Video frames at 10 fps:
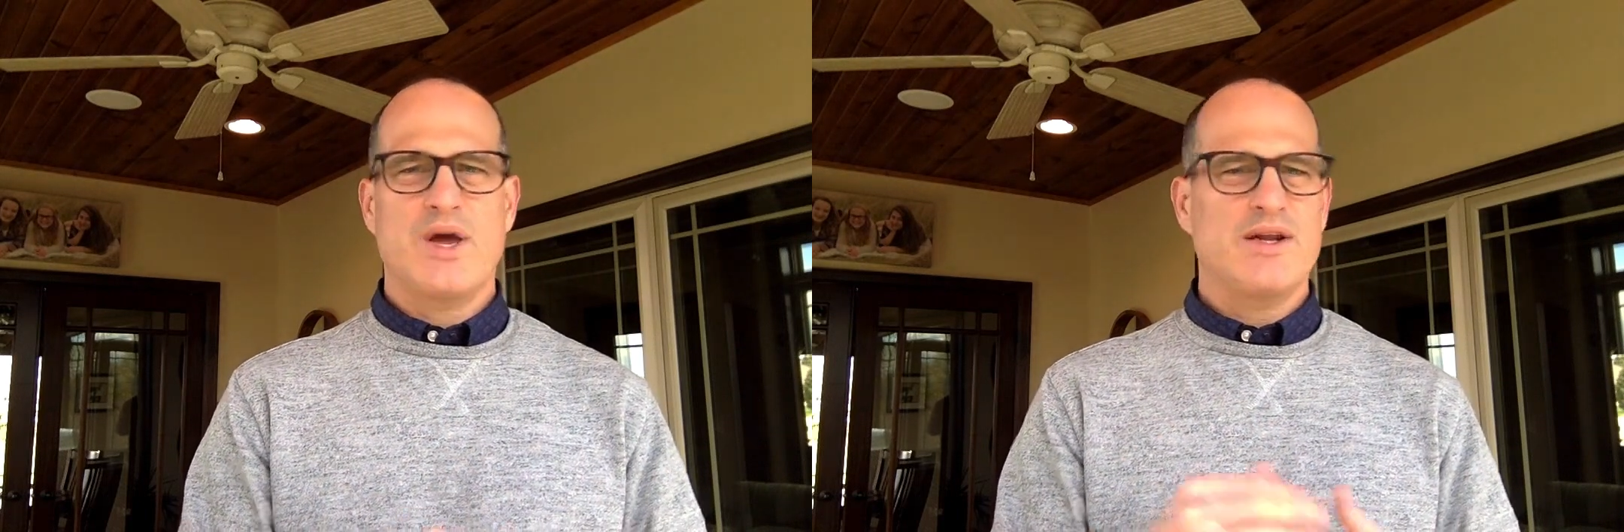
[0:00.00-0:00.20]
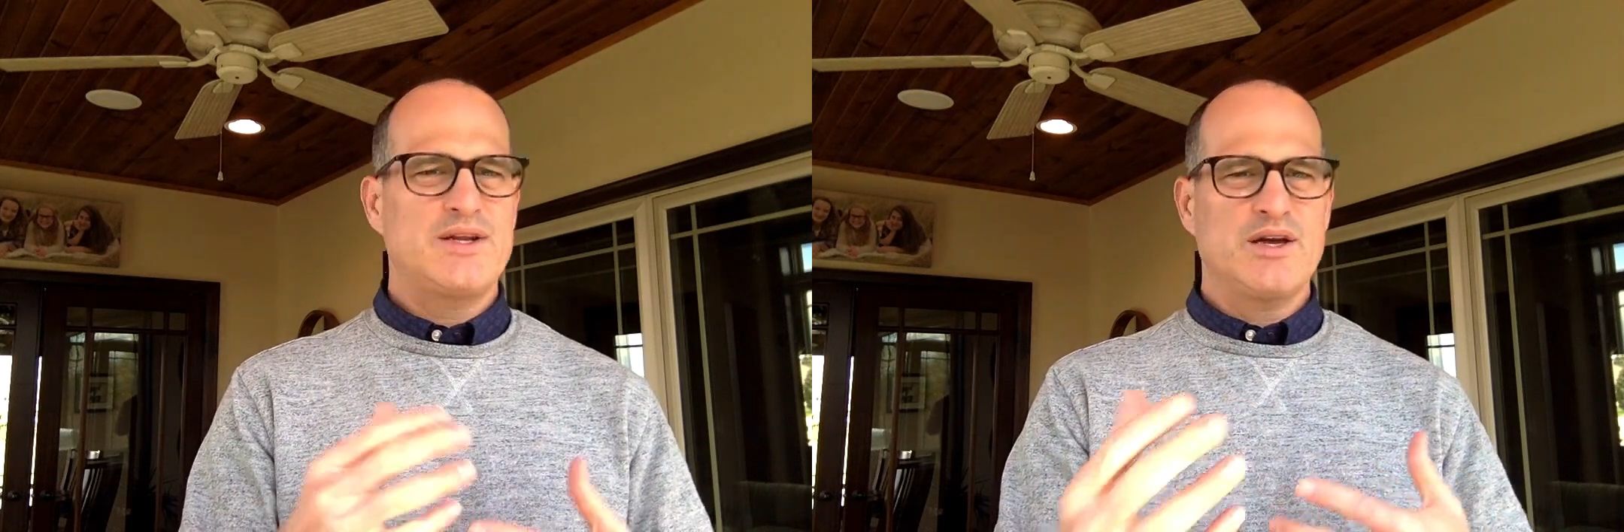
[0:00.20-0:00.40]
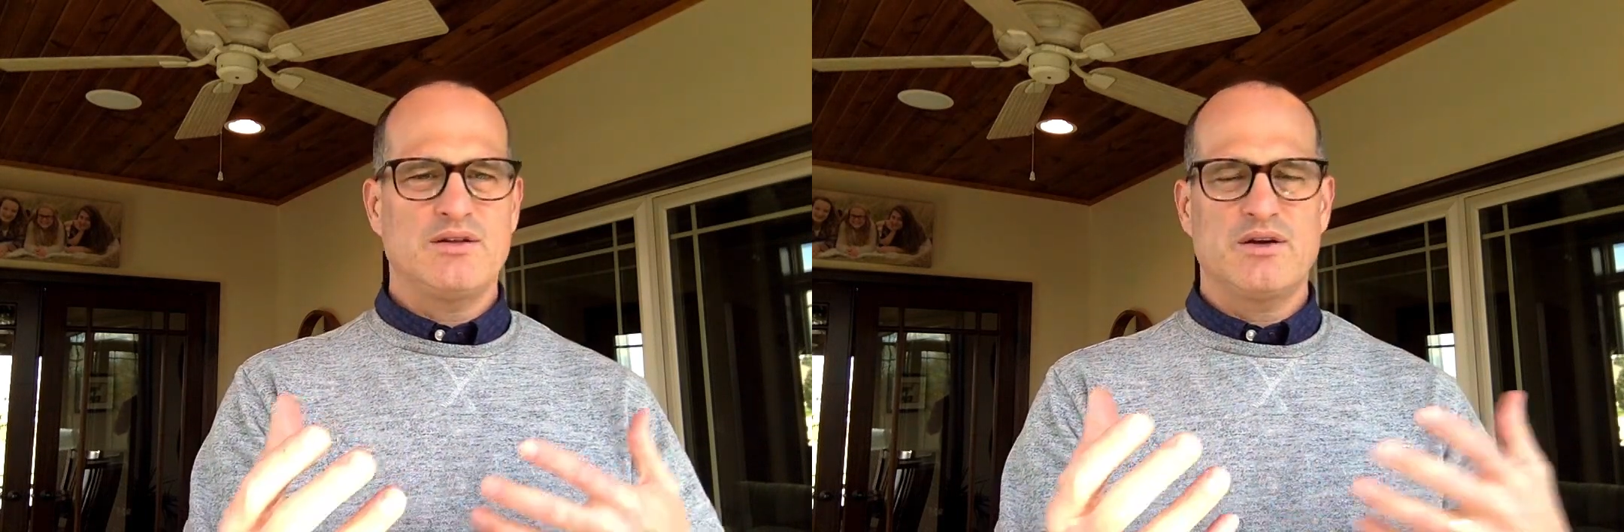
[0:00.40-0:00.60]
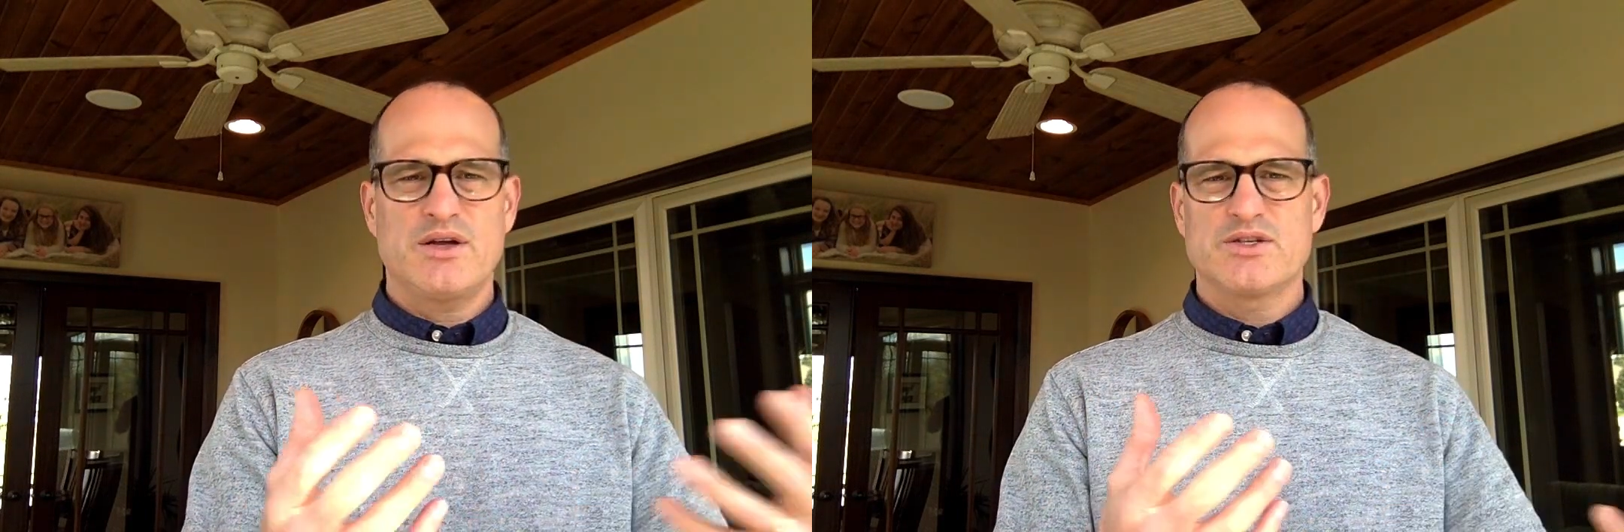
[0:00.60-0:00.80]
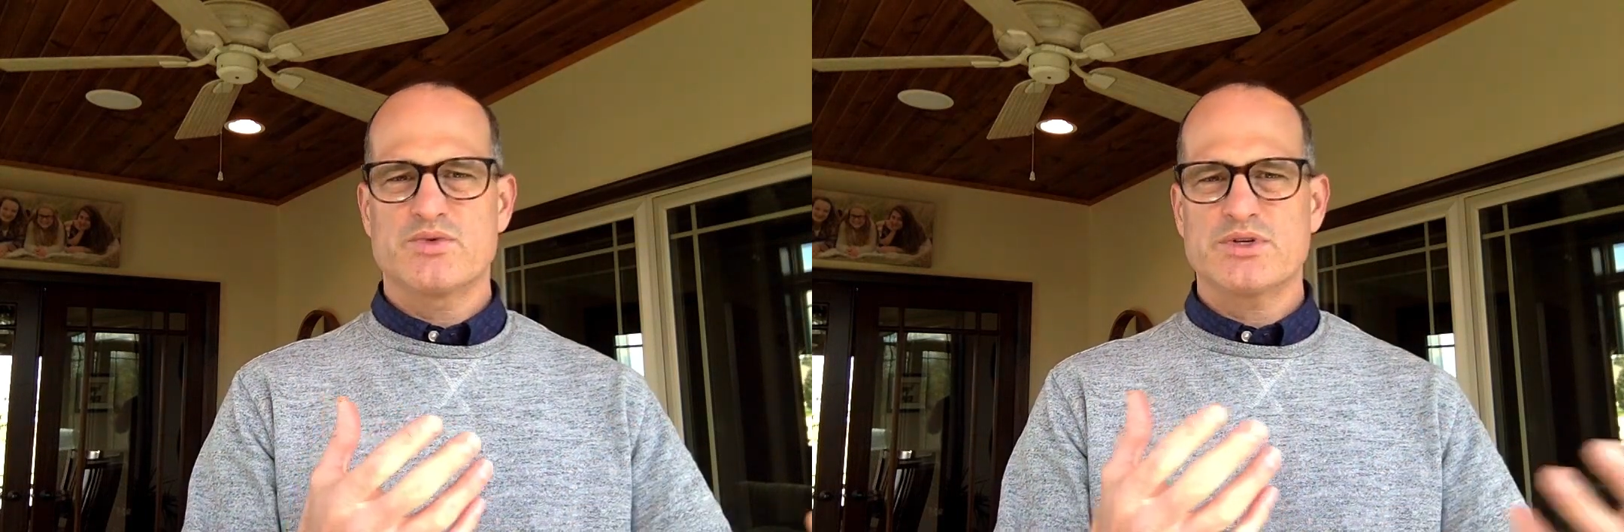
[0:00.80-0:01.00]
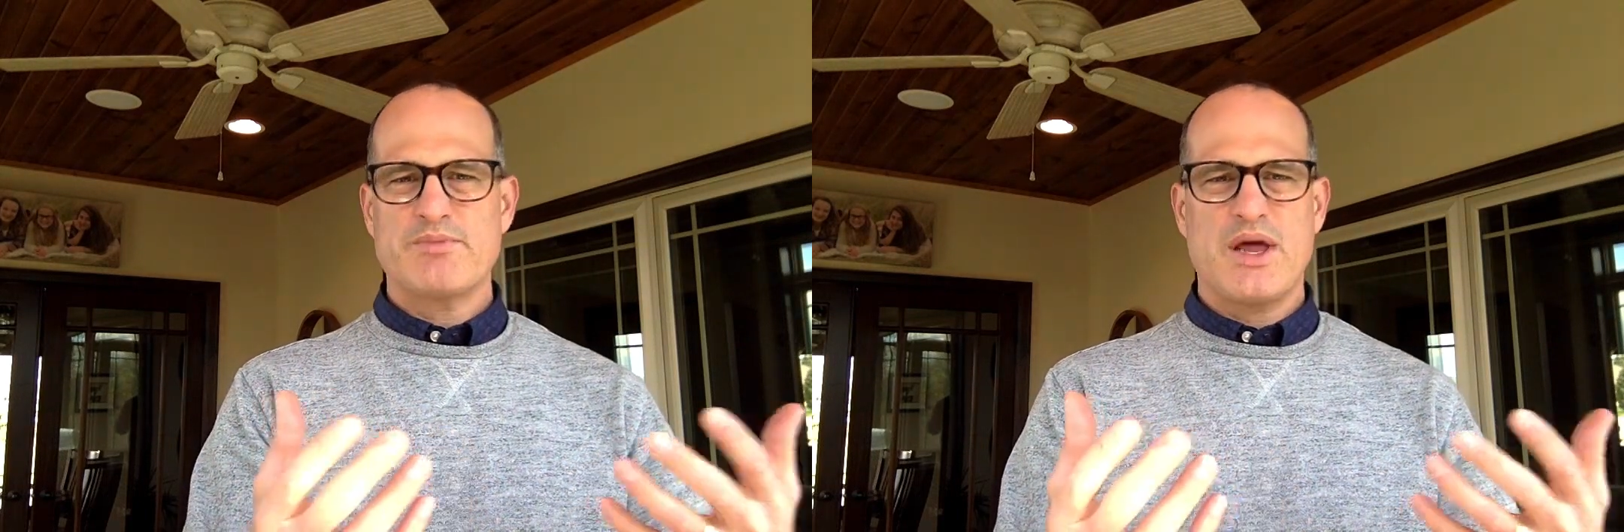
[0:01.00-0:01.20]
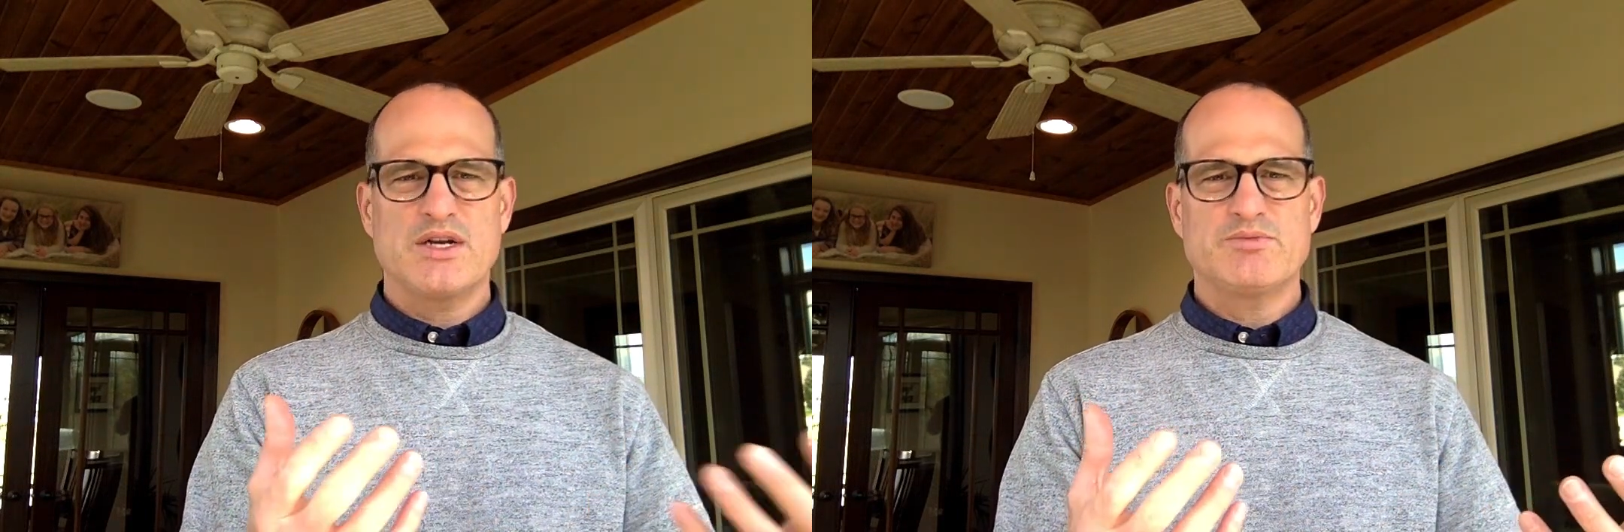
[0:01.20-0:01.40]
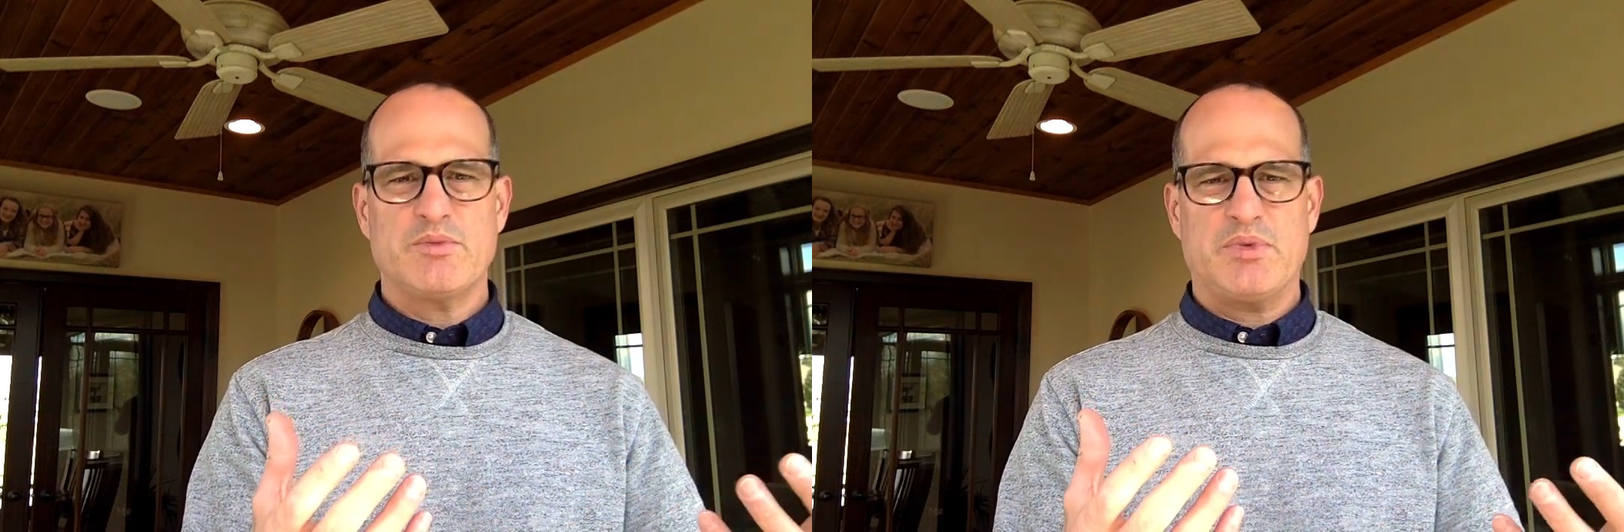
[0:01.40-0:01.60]
We had to take a look at his risk
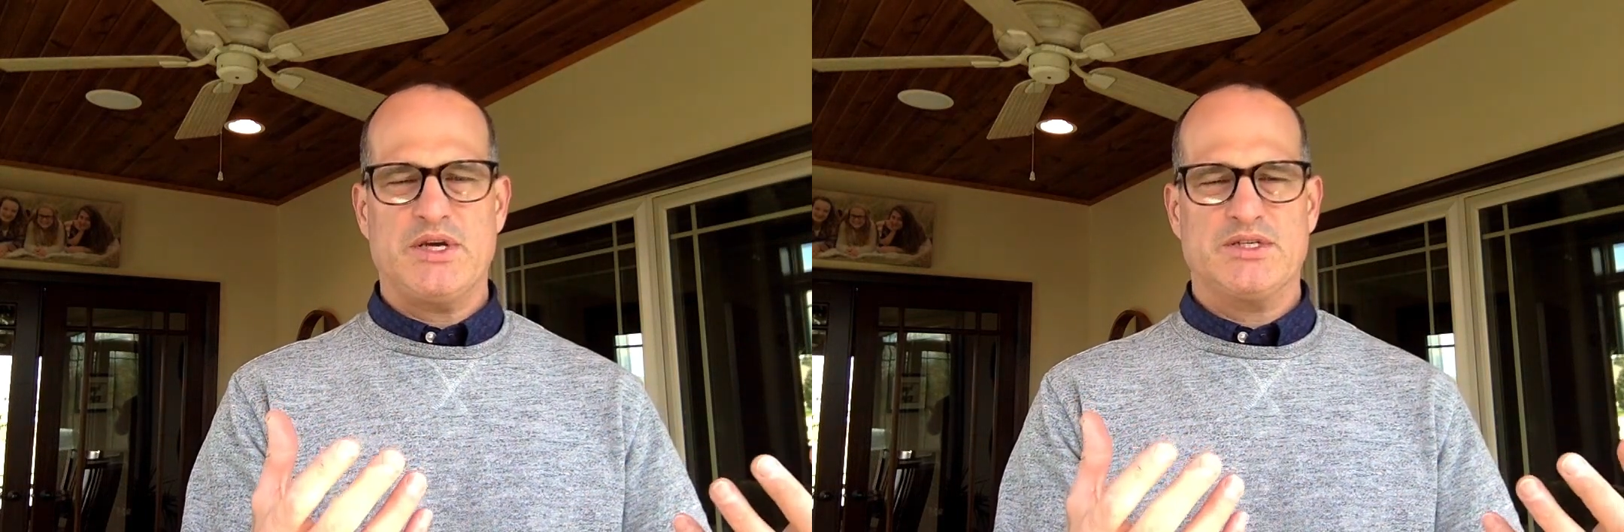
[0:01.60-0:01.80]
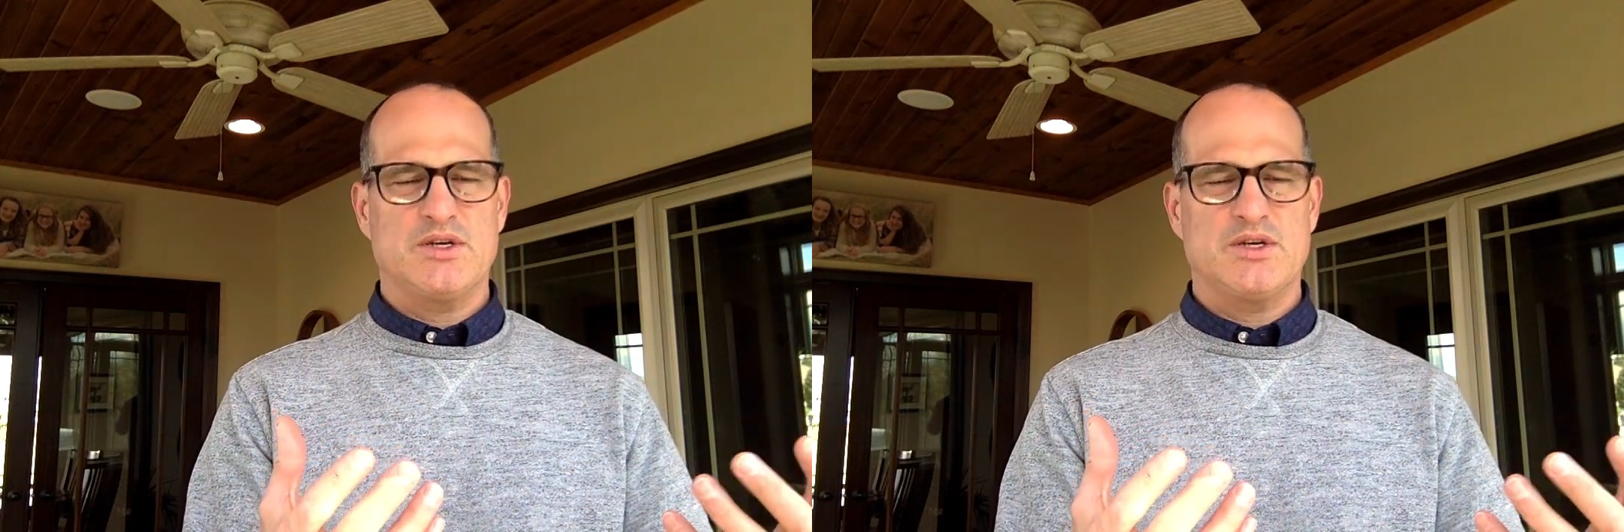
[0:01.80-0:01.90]
management piece.